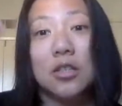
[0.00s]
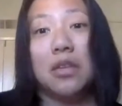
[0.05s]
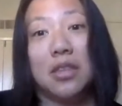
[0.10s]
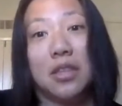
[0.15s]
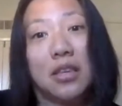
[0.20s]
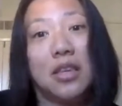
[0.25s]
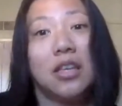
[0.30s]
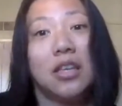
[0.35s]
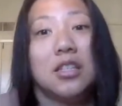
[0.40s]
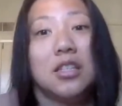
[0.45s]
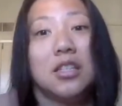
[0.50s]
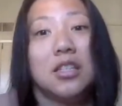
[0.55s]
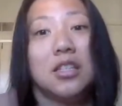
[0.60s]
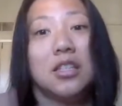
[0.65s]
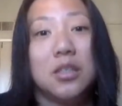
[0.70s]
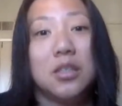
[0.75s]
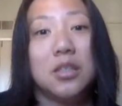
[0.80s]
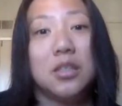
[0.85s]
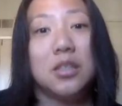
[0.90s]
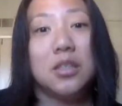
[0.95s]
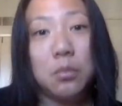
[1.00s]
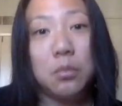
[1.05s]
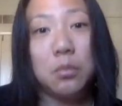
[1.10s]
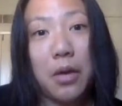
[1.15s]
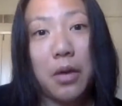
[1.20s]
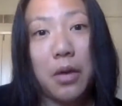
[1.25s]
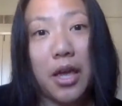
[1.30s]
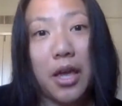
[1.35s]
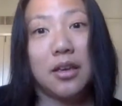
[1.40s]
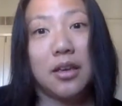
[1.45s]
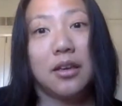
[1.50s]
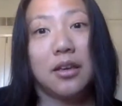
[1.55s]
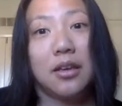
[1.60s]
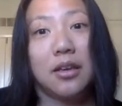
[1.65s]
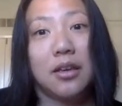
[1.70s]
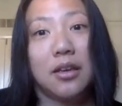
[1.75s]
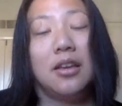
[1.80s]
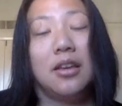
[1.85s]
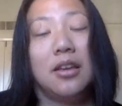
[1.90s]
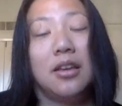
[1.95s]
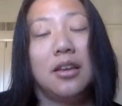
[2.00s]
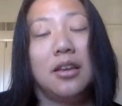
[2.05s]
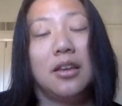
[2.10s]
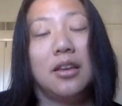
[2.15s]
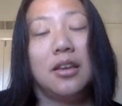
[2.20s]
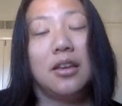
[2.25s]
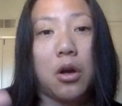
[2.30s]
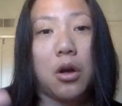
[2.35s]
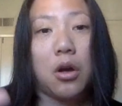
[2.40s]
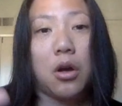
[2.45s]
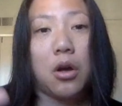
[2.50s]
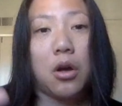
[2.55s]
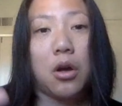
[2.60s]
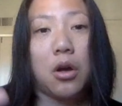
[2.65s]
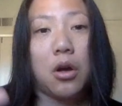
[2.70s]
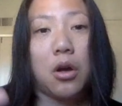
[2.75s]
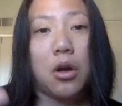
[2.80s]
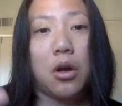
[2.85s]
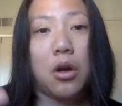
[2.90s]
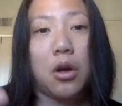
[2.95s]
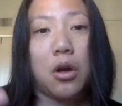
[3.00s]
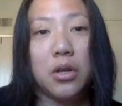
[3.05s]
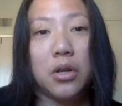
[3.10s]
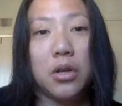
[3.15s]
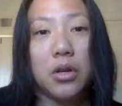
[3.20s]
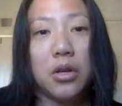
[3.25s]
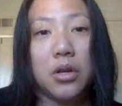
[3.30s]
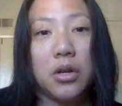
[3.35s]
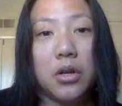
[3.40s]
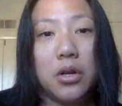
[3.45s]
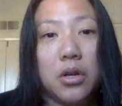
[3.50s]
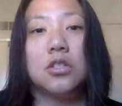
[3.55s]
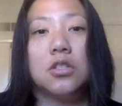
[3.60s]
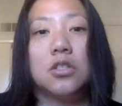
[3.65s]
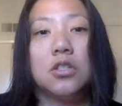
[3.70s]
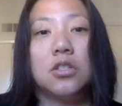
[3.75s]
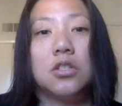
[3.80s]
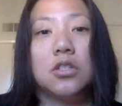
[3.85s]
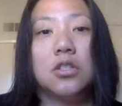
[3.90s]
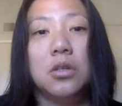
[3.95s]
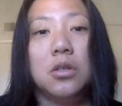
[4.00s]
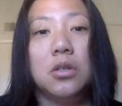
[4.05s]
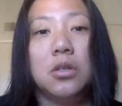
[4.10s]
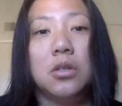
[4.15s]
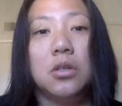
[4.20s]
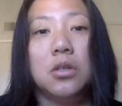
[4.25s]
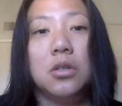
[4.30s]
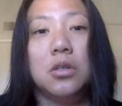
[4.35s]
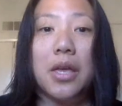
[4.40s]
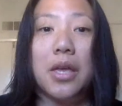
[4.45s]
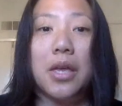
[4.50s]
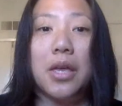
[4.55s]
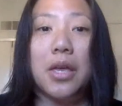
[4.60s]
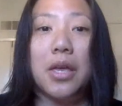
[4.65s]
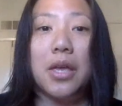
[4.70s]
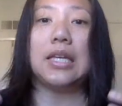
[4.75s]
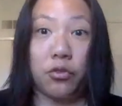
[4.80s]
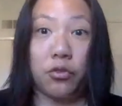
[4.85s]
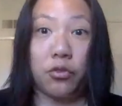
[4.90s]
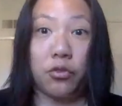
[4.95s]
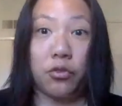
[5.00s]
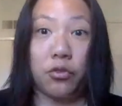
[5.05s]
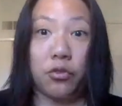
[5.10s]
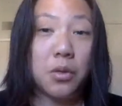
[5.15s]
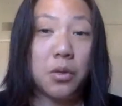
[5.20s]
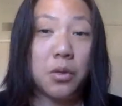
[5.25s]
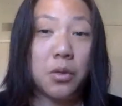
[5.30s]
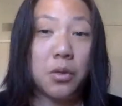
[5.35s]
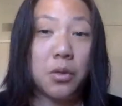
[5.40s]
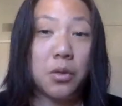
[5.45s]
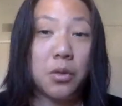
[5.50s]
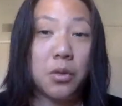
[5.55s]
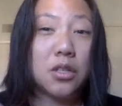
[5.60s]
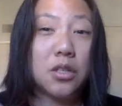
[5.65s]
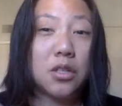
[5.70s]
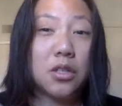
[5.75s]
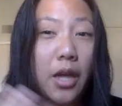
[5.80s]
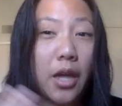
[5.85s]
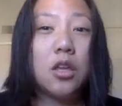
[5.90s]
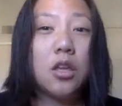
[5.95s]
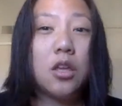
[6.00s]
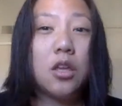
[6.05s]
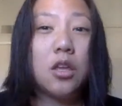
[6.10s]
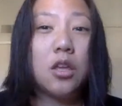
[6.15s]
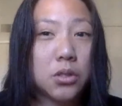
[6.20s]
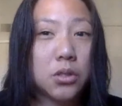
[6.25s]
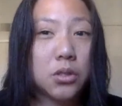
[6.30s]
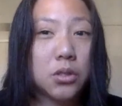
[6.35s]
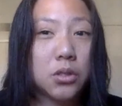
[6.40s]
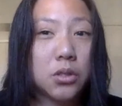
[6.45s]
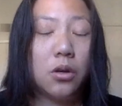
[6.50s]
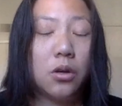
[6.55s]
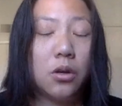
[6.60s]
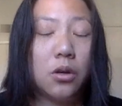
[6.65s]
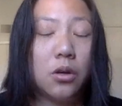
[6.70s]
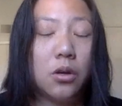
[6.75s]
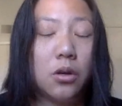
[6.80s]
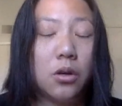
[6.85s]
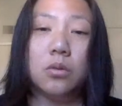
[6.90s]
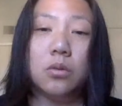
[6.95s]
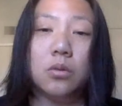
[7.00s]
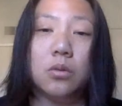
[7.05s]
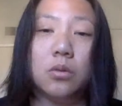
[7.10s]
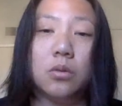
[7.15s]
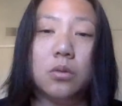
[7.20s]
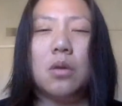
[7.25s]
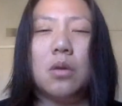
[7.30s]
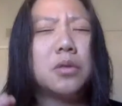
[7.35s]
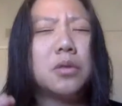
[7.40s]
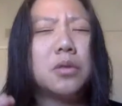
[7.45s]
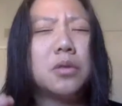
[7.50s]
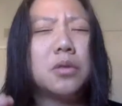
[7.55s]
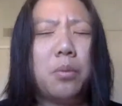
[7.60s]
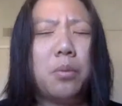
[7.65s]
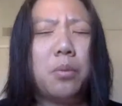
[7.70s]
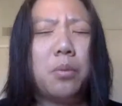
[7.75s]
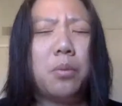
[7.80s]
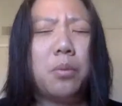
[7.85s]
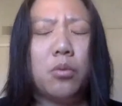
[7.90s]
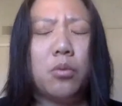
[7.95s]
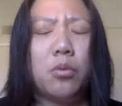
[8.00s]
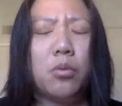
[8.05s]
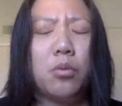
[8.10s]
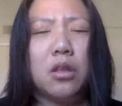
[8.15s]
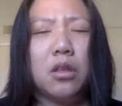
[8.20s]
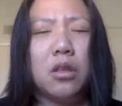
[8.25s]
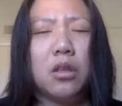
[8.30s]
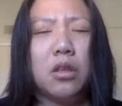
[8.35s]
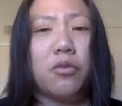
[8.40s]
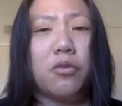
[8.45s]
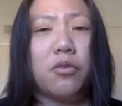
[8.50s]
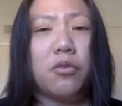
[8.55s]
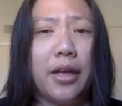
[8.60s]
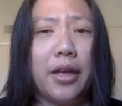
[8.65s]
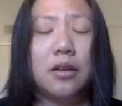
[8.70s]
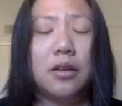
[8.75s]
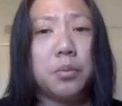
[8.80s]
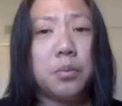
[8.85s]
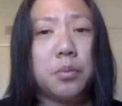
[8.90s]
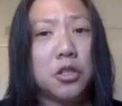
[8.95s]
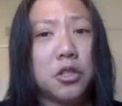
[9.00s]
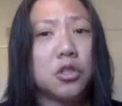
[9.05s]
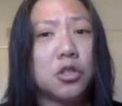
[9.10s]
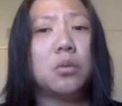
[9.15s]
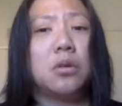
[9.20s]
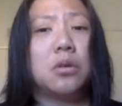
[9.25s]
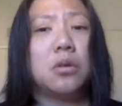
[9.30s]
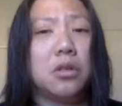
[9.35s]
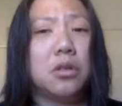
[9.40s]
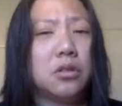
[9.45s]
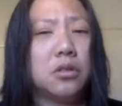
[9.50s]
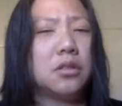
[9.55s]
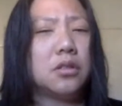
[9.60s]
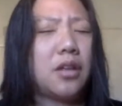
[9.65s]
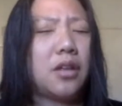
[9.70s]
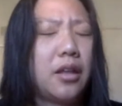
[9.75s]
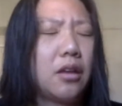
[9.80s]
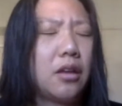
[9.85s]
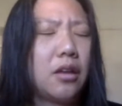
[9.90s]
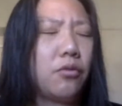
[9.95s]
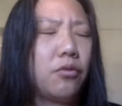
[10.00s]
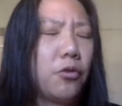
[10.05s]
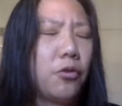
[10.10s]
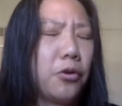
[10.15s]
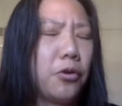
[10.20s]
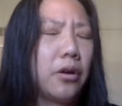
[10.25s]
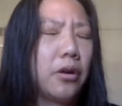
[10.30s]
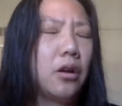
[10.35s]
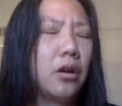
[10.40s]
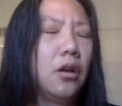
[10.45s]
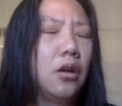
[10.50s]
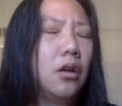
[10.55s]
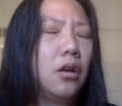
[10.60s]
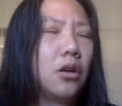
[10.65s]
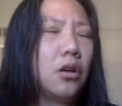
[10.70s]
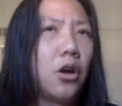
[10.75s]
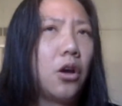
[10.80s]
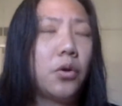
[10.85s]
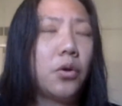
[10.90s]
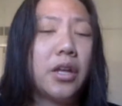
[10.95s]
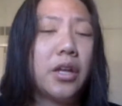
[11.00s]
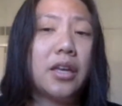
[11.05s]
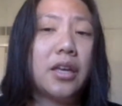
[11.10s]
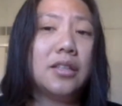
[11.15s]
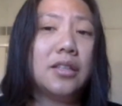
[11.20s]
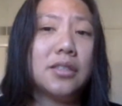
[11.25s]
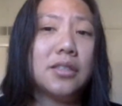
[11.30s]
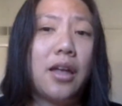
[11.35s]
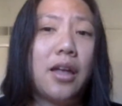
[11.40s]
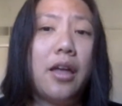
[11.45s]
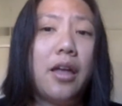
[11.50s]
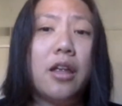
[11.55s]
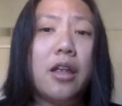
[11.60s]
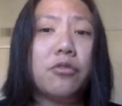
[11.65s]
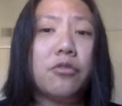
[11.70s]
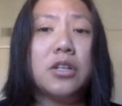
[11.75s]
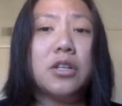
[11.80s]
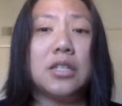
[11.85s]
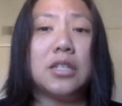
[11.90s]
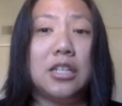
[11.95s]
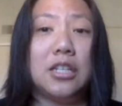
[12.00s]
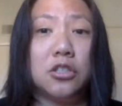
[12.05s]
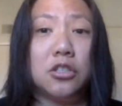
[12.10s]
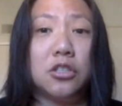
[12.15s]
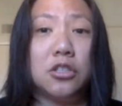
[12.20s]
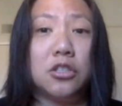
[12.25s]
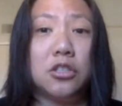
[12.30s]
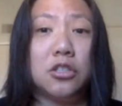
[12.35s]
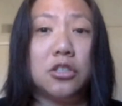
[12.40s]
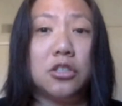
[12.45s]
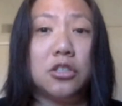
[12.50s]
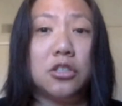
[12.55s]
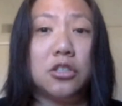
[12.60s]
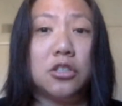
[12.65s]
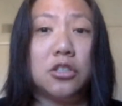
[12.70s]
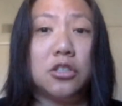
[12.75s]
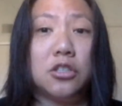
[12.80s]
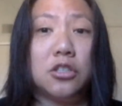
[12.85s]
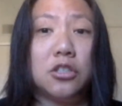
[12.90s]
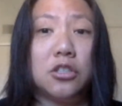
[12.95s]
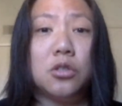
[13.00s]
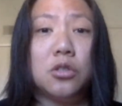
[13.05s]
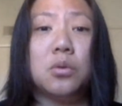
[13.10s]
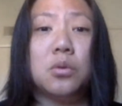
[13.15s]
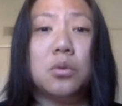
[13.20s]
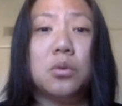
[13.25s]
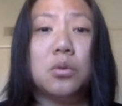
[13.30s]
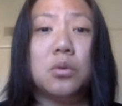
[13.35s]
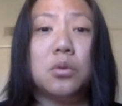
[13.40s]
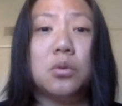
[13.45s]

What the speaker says: game that the kids make and see what the code is there. So really, you just need to make it easy for them because you also, some things people really forget, especially when you're designing for coding, is not every teacher yet